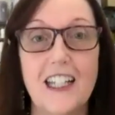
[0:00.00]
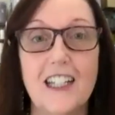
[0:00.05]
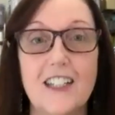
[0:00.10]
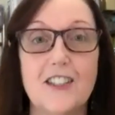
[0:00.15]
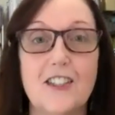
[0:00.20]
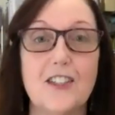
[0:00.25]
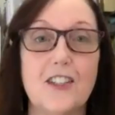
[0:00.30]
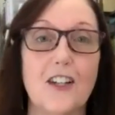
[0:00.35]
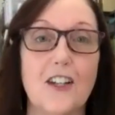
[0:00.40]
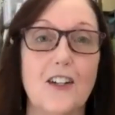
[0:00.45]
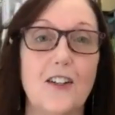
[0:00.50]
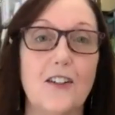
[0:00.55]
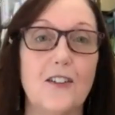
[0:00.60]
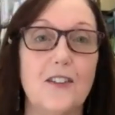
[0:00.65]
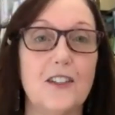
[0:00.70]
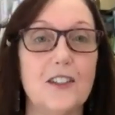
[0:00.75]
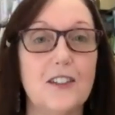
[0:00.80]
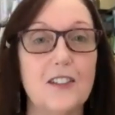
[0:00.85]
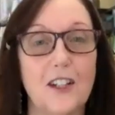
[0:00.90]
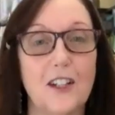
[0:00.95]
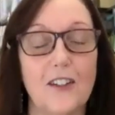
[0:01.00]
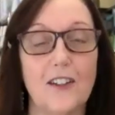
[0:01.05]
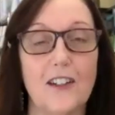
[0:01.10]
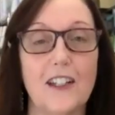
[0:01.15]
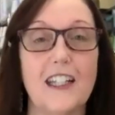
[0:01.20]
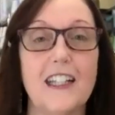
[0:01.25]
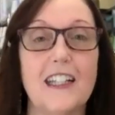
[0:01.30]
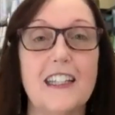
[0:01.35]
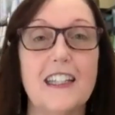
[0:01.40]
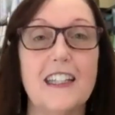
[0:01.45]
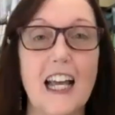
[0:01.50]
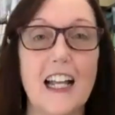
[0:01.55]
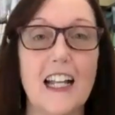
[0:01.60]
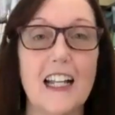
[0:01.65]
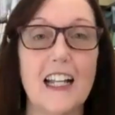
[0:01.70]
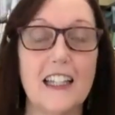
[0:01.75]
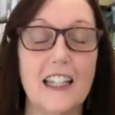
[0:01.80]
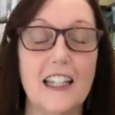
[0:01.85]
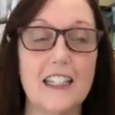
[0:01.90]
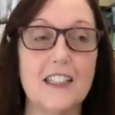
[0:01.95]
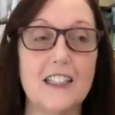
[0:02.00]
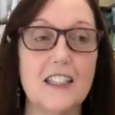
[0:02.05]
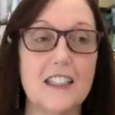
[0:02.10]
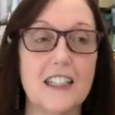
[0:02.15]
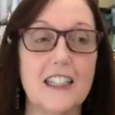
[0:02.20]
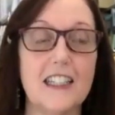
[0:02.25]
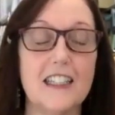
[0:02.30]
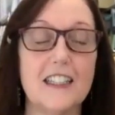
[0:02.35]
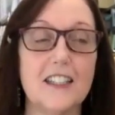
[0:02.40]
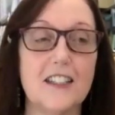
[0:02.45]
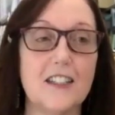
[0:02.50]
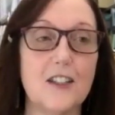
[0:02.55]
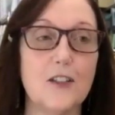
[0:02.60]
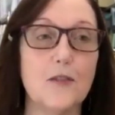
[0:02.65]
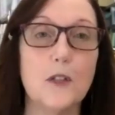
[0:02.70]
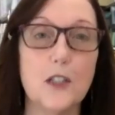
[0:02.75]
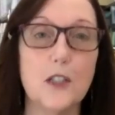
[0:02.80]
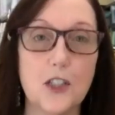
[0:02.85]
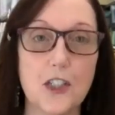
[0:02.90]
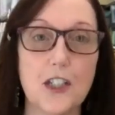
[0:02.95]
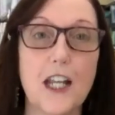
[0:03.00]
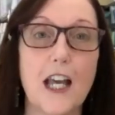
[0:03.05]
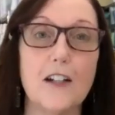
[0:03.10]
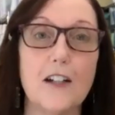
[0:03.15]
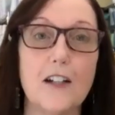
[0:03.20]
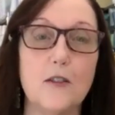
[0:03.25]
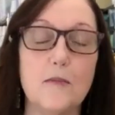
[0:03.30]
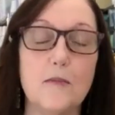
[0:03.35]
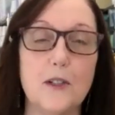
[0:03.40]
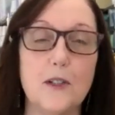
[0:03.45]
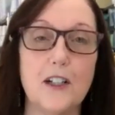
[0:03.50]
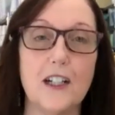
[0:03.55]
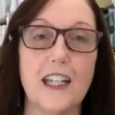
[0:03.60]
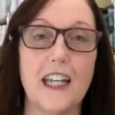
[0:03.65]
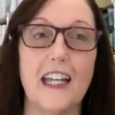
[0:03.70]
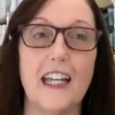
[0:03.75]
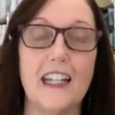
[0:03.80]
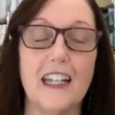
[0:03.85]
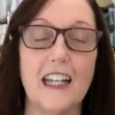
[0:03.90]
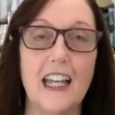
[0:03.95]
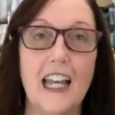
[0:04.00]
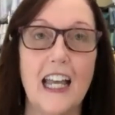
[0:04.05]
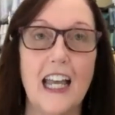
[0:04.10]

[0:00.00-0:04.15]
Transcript: So, you know, that it's it's the Rigid Heddle book, and